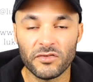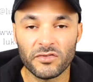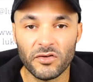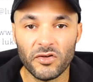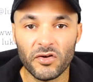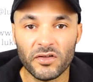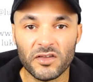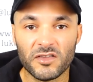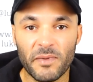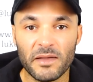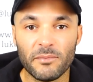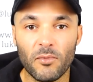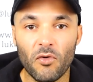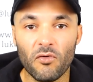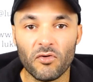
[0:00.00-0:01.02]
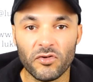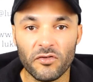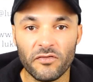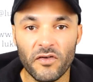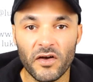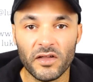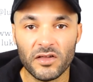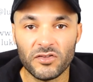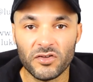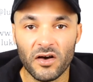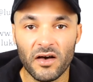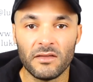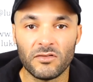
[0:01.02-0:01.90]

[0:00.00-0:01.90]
So you're going to spend more on your furniture